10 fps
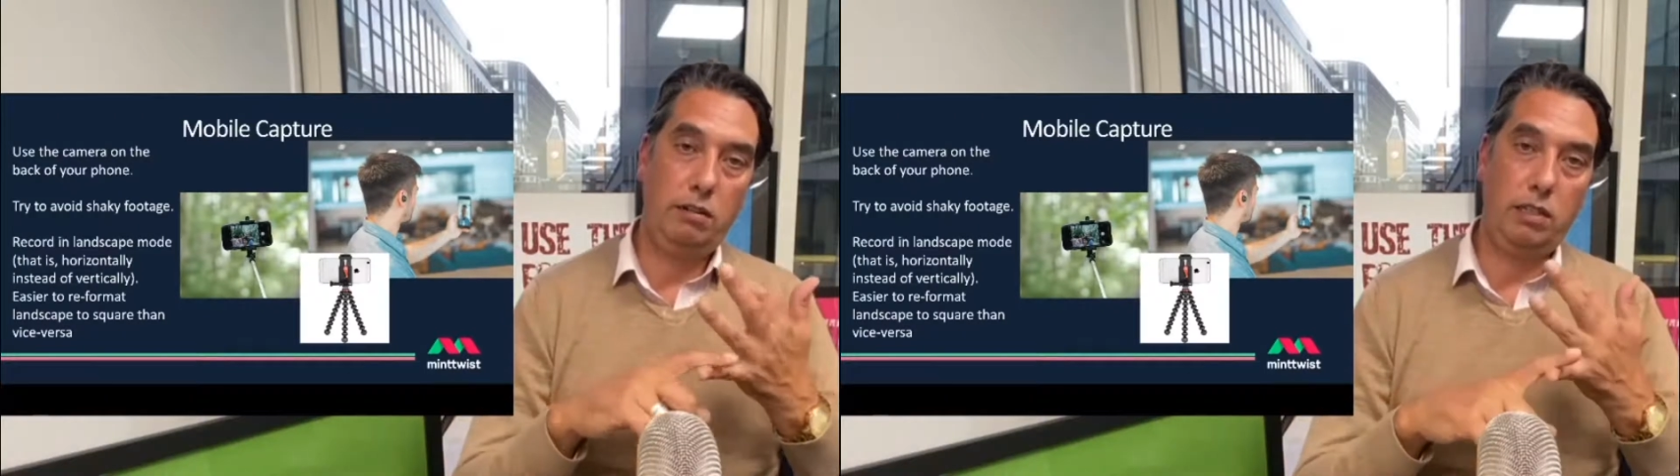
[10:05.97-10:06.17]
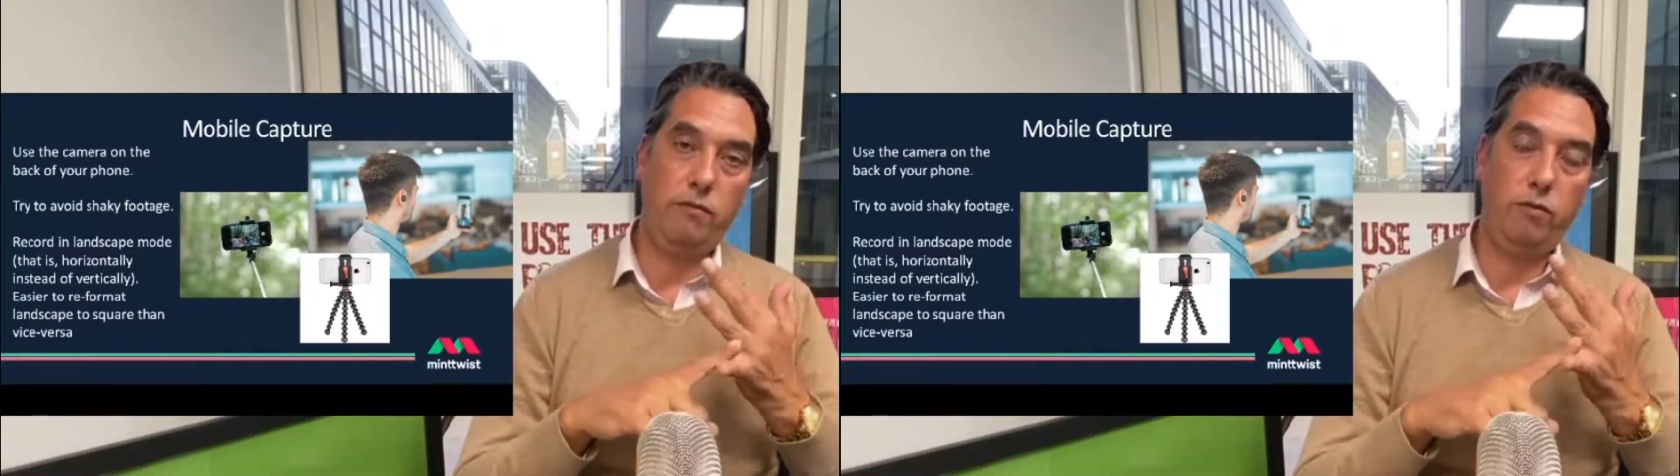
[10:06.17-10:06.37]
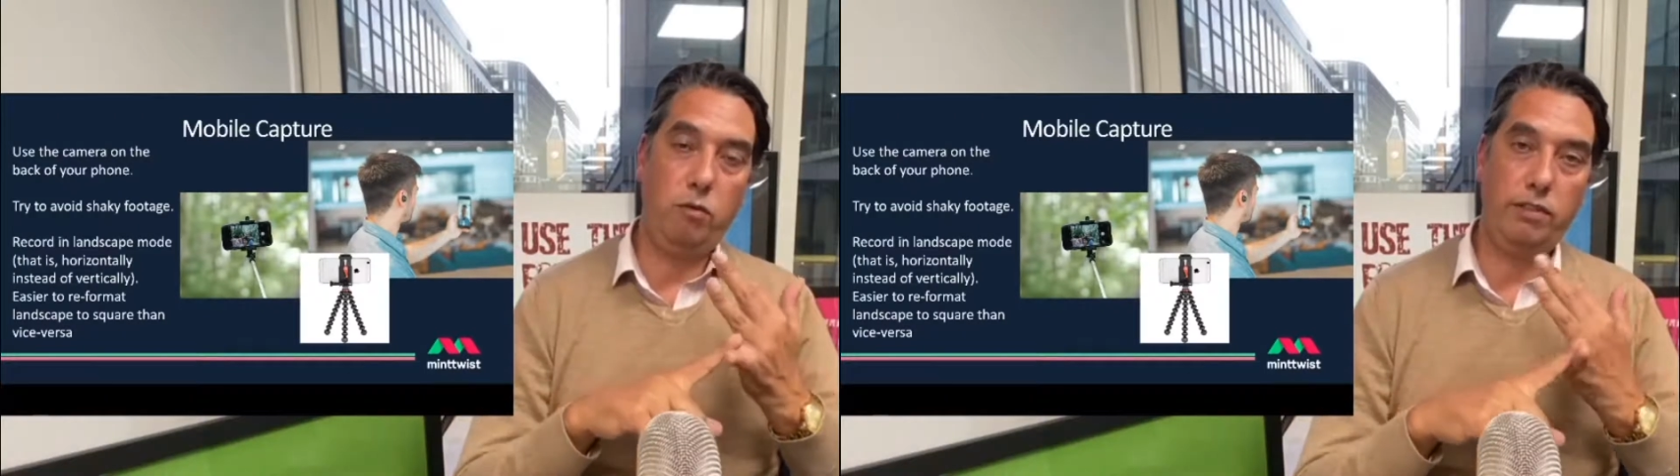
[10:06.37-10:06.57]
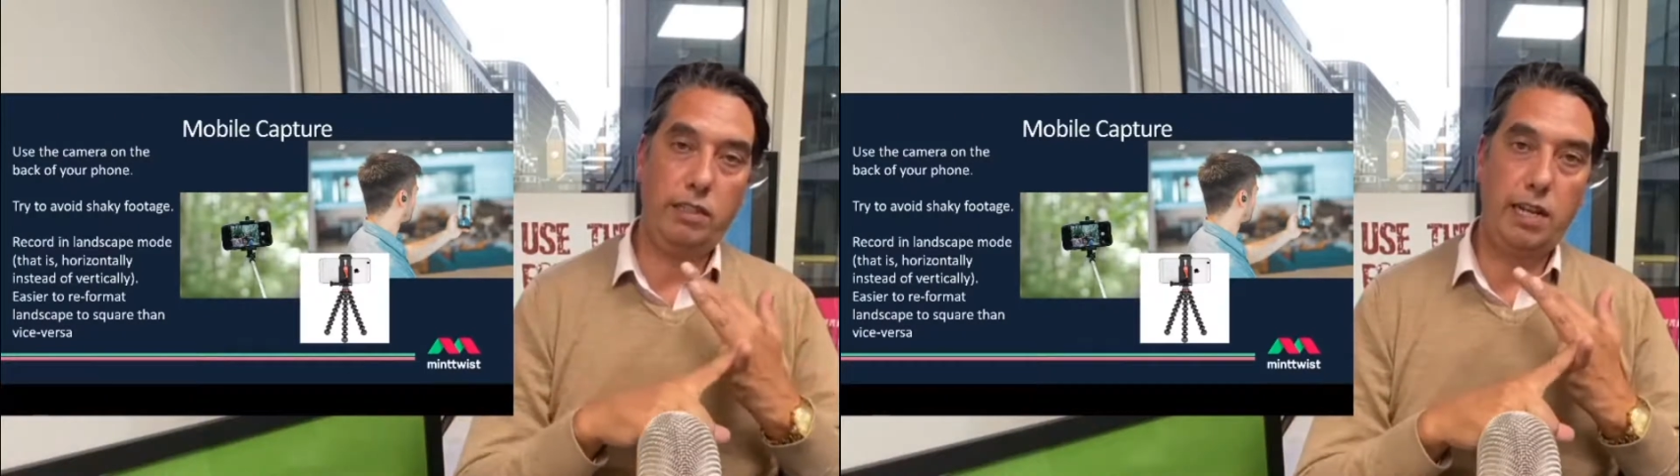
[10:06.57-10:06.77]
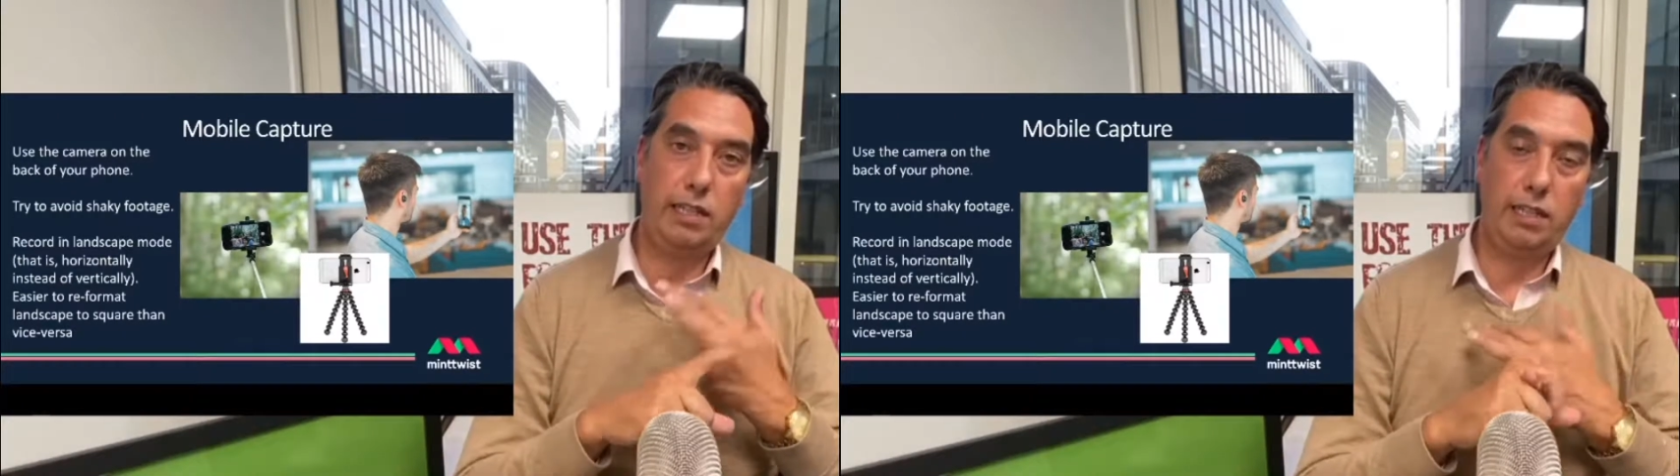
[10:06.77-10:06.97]
some form of
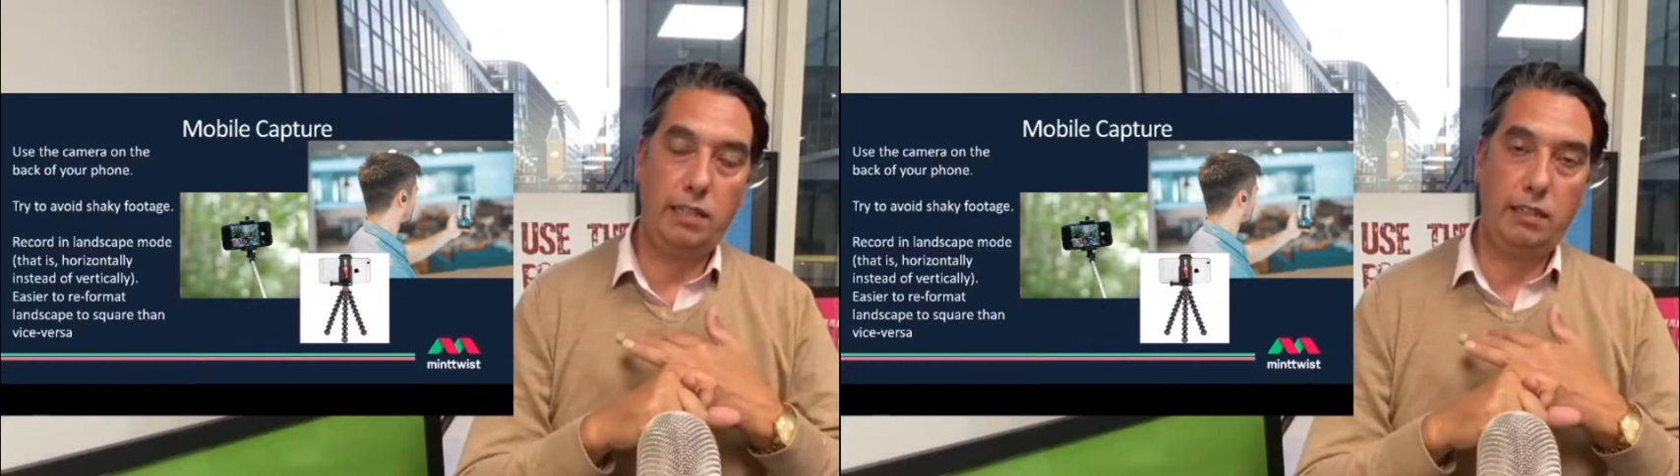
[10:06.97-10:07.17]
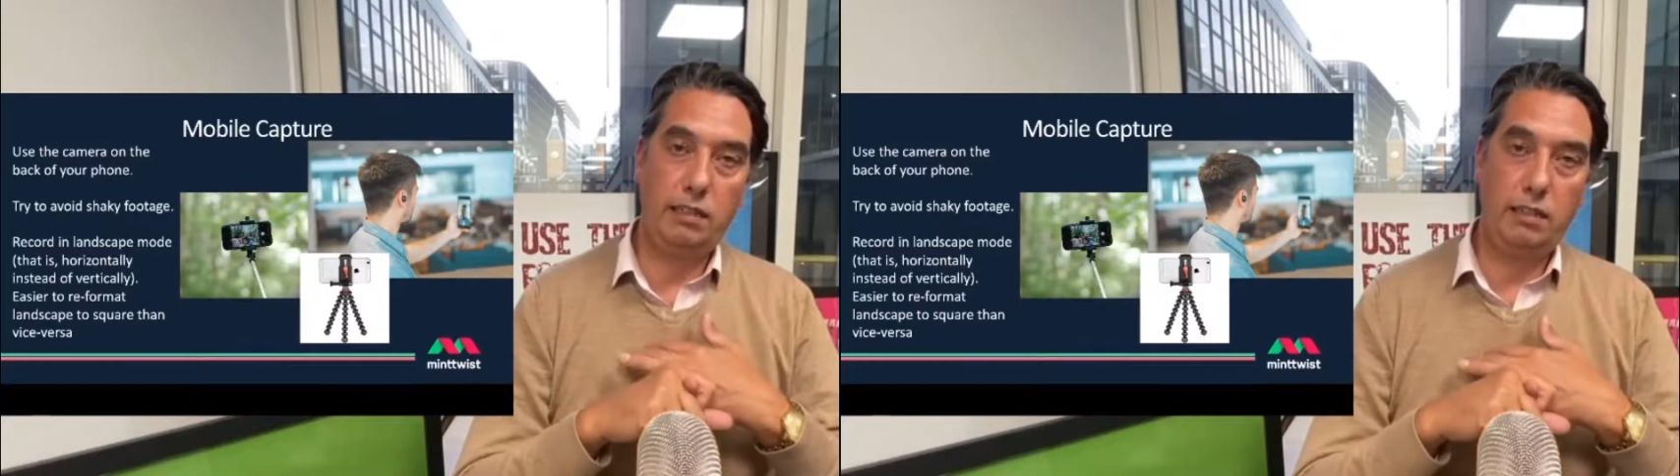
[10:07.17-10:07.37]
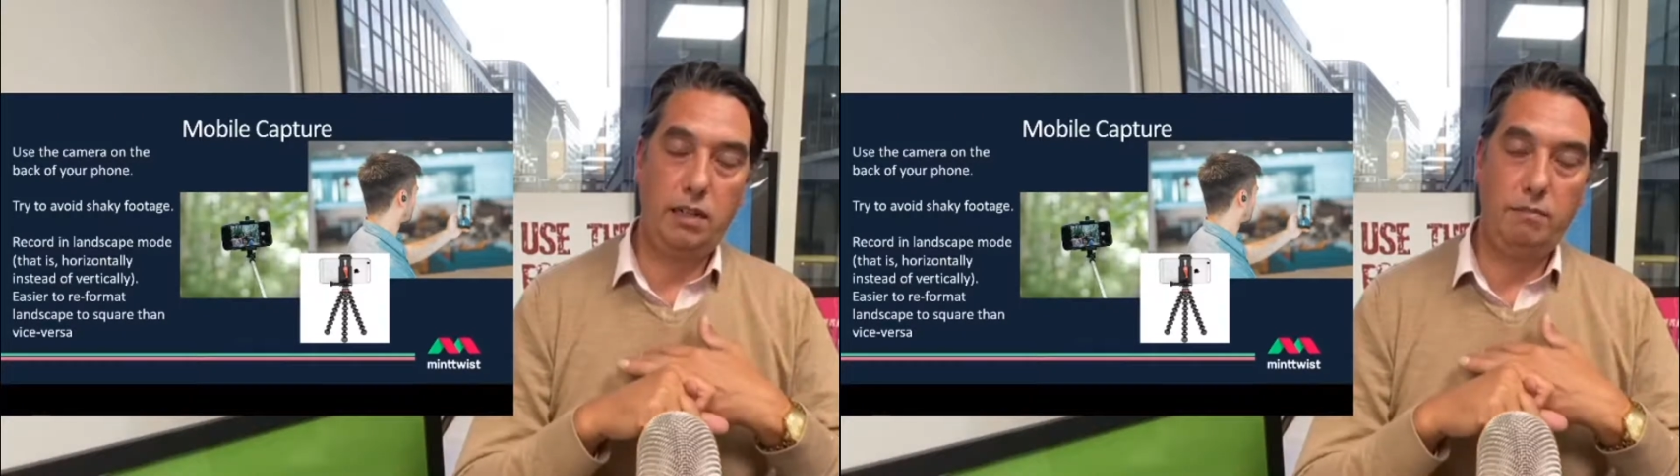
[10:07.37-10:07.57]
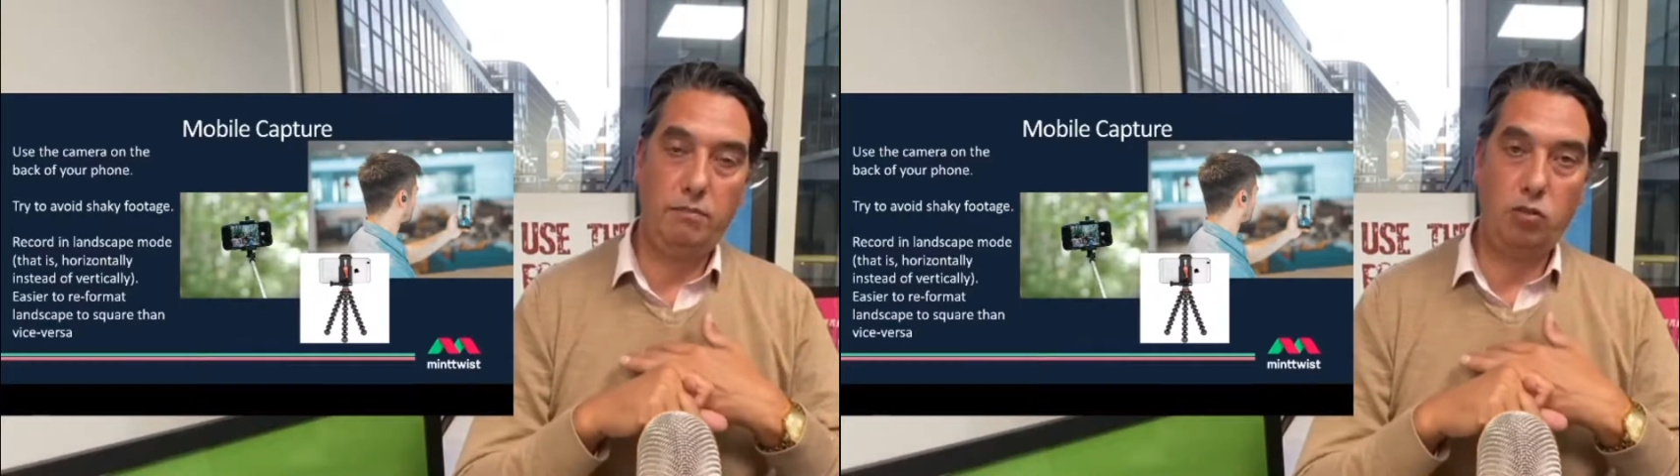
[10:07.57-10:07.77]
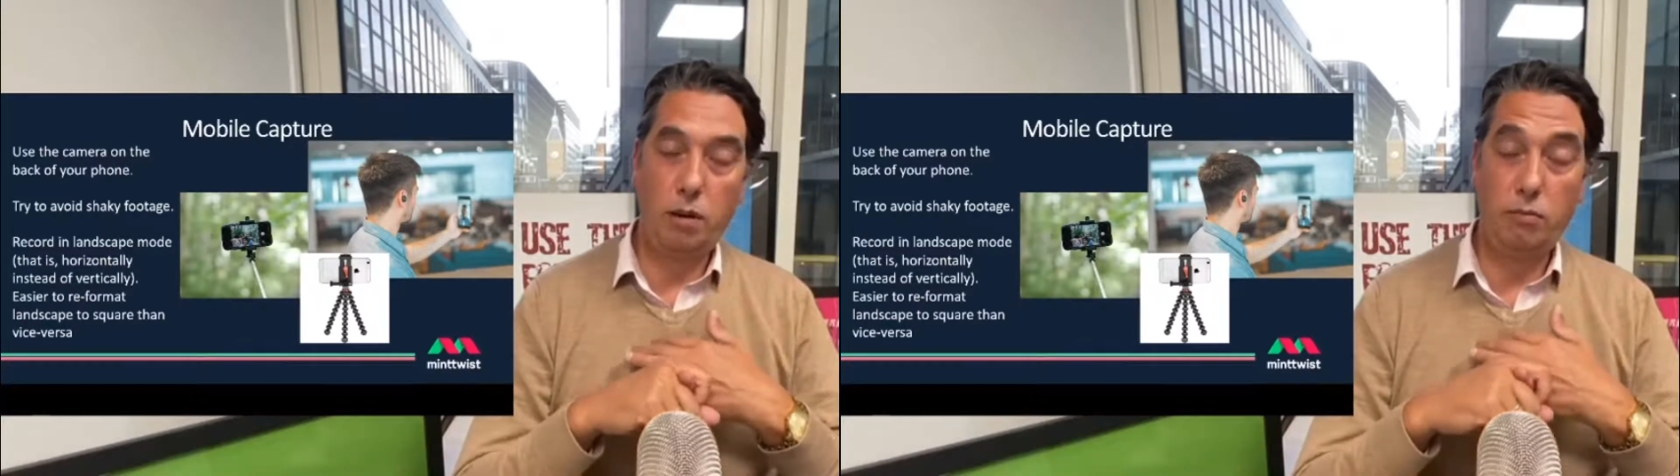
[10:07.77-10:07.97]
static
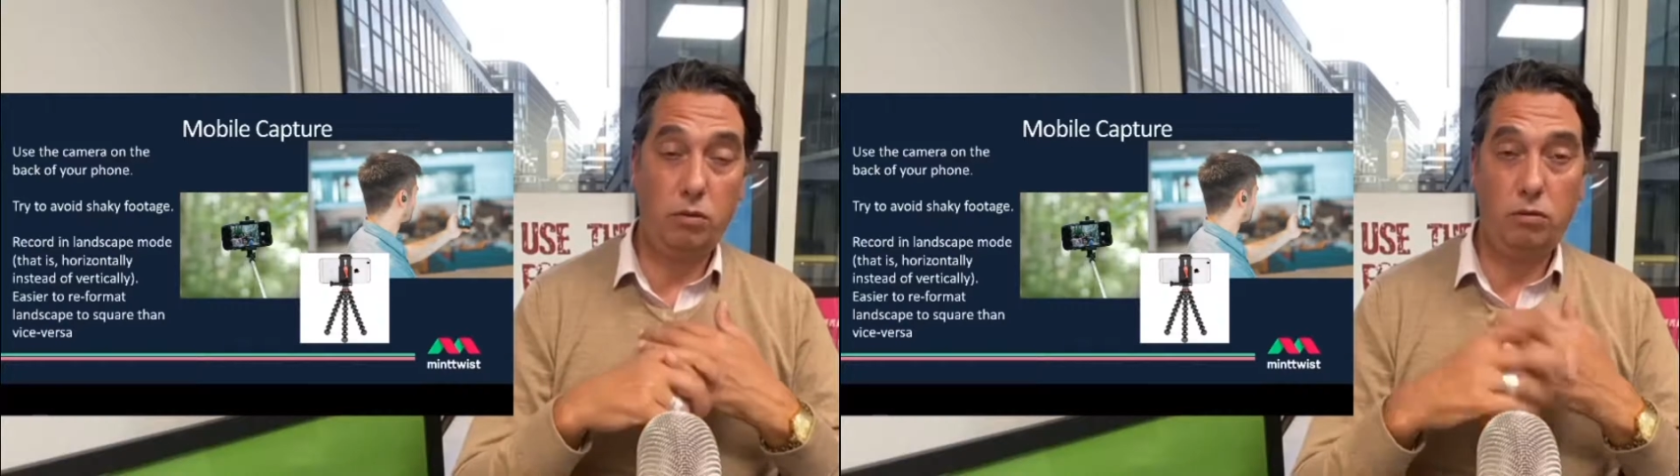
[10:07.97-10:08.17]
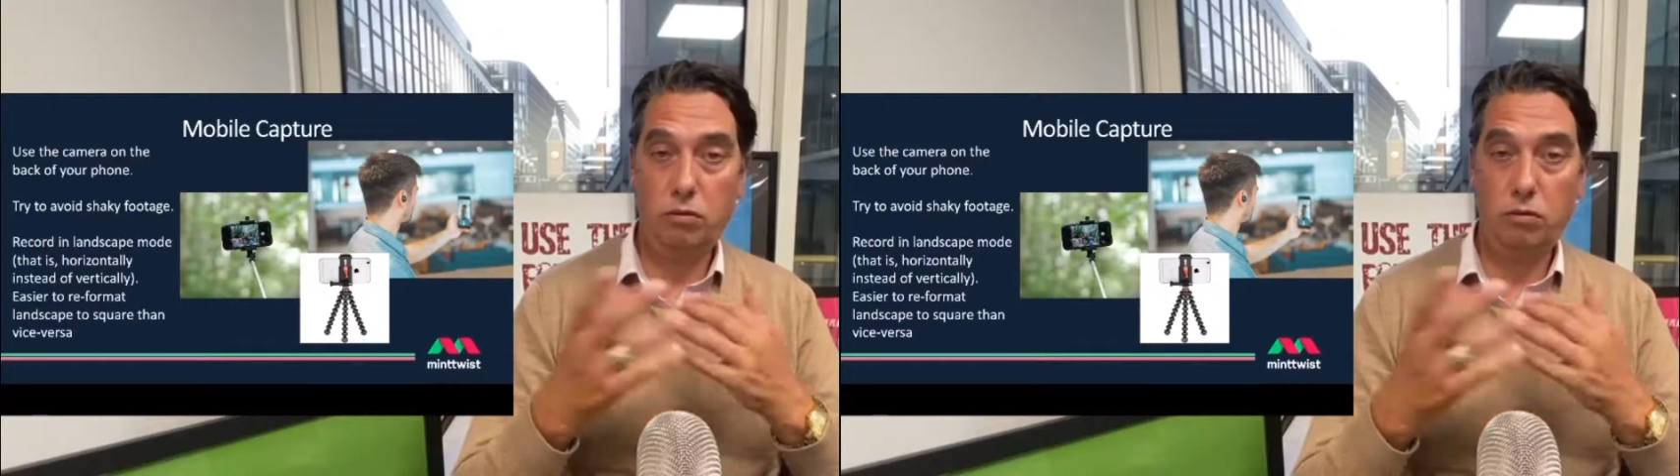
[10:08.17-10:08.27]
tripod